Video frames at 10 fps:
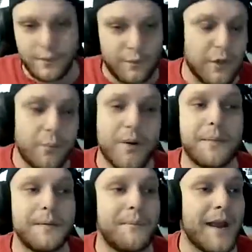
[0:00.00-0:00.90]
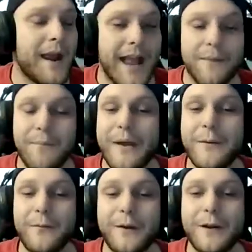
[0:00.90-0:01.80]
You probably had
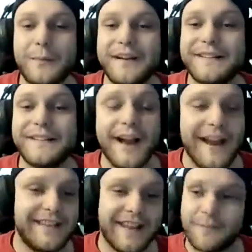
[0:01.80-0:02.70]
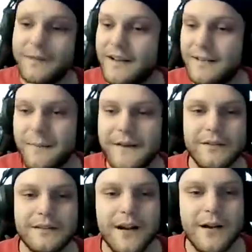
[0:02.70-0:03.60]
better winner picks than I did, but let me
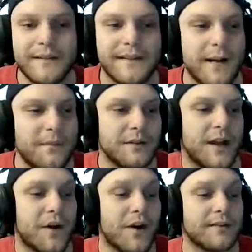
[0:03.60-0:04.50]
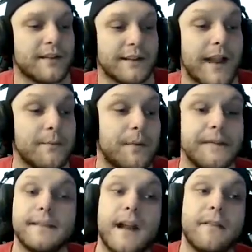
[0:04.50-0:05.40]
know in the comments down below. Also, the like
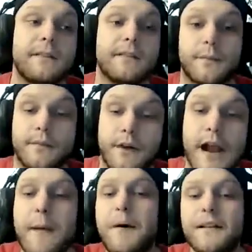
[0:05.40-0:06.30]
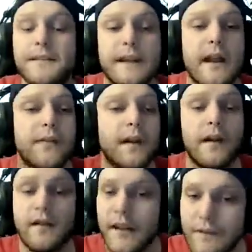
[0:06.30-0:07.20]
button's down there, the subscribe button's down
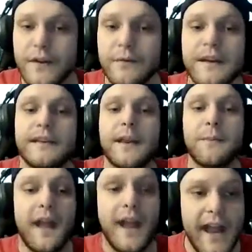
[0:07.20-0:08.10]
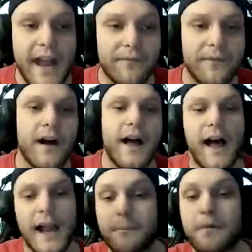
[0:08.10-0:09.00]
there if you need them. If not,
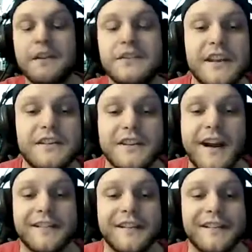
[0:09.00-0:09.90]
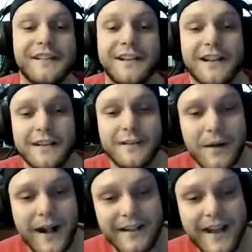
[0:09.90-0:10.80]
I appreciate you guys listening to this
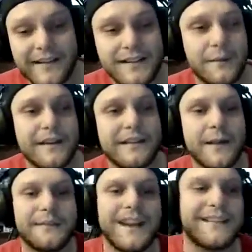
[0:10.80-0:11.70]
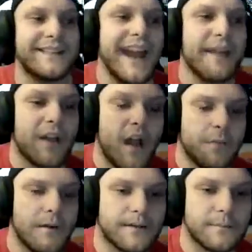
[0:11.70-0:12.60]
podcast. In the meantime, stay safe.
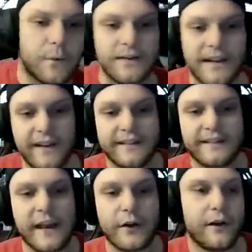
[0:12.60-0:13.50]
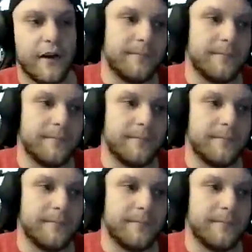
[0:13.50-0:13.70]
Most importantly, stay nerdy.